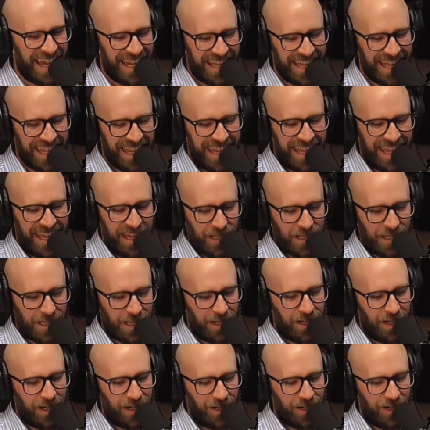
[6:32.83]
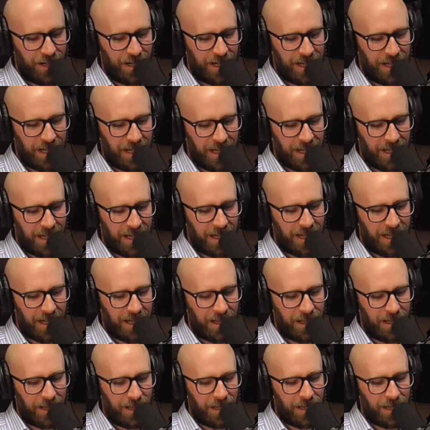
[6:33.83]
Yeah. So
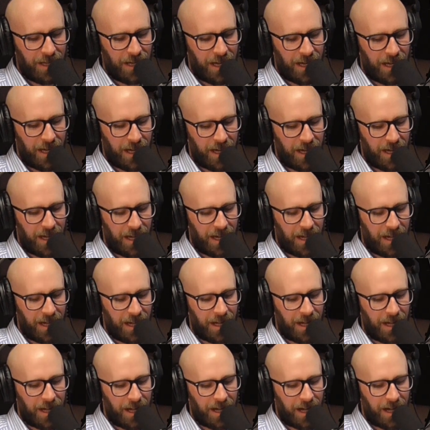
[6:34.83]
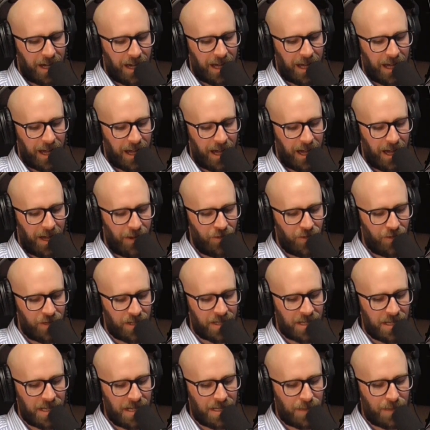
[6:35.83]

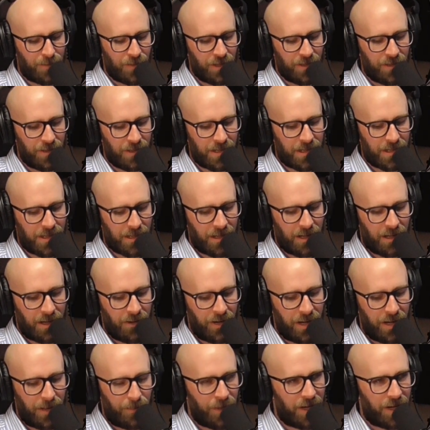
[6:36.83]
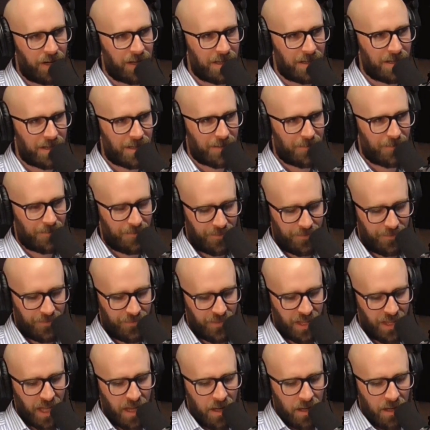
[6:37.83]
100 teaspoons are in a pint.
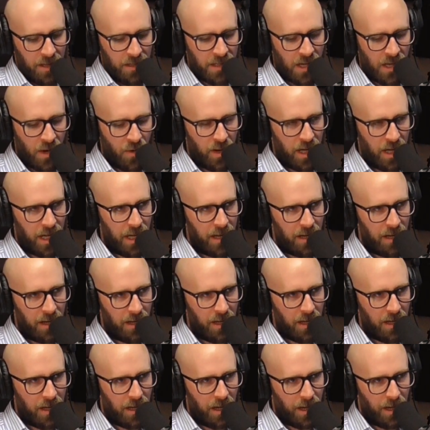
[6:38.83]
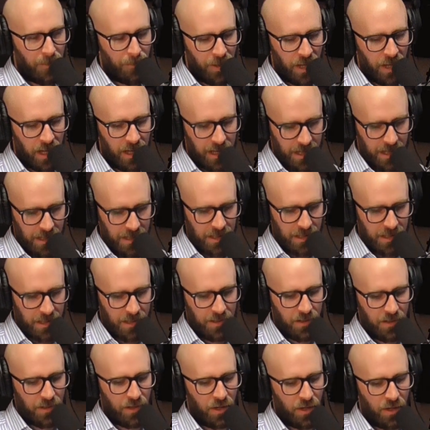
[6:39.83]
So in a
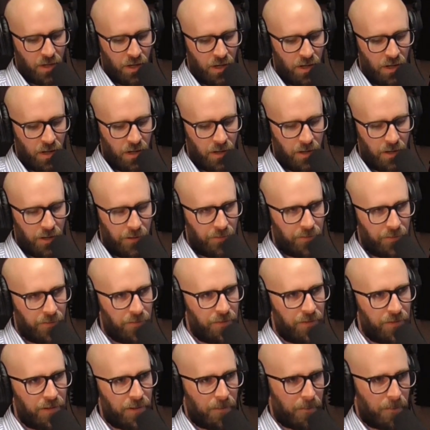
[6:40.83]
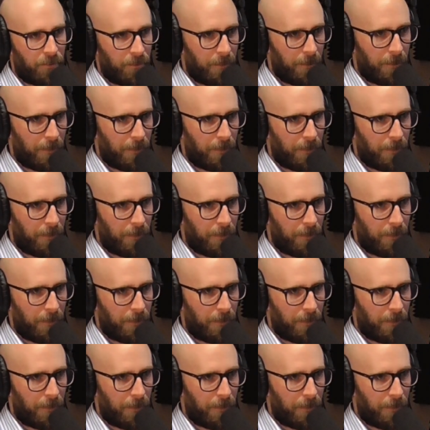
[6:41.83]
pint of